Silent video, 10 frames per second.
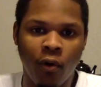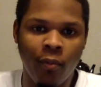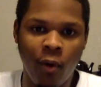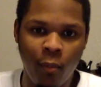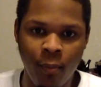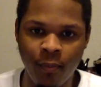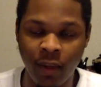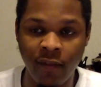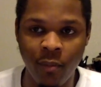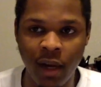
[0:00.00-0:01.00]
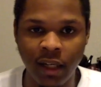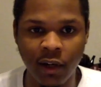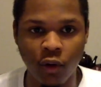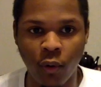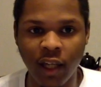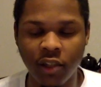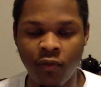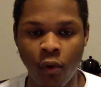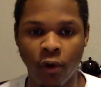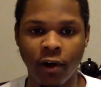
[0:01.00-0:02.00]
or even being in a race
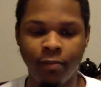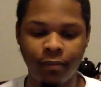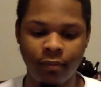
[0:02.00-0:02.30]
for it?